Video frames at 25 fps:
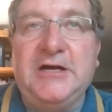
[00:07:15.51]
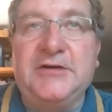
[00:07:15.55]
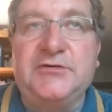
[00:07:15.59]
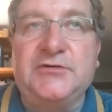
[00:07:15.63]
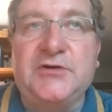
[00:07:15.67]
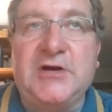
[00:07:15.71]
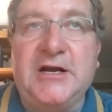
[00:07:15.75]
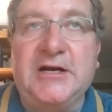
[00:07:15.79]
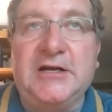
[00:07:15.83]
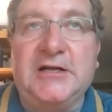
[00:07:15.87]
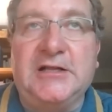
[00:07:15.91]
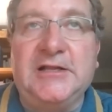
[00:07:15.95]

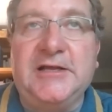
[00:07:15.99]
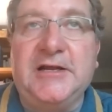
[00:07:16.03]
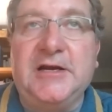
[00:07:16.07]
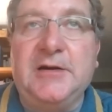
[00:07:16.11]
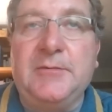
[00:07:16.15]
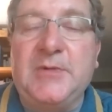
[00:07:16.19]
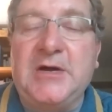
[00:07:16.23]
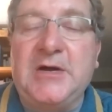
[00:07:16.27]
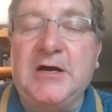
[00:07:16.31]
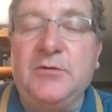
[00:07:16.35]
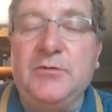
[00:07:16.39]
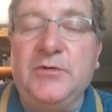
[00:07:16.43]
Try to clean
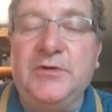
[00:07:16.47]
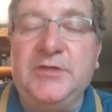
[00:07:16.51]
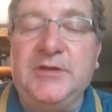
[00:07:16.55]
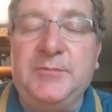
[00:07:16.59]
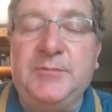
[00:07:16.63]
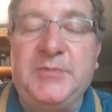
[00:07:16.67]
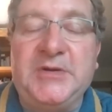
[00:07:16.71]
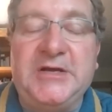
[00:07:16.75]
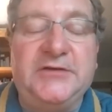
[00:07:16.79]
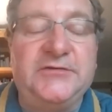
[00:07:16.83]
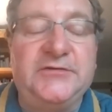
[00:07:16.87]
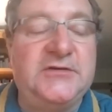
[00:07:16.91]
them out when the
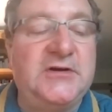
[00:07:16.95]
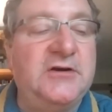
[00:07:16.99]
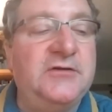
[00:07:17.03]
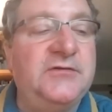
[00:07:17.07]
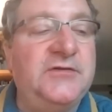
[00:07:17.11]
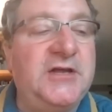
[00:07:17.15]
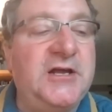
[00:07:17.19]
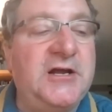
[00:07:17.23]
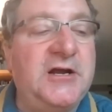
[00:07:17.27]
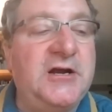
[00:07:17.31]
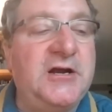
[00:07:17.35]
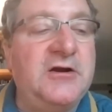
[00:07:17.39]
pigs
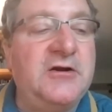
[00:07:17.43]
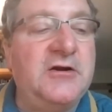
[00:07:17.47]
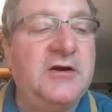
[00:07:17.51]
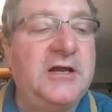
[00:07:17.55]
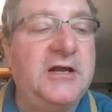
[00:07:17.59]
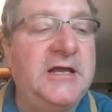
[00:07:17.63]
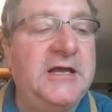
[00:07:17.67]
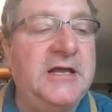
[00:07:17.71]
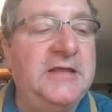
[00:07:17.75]
aren't there.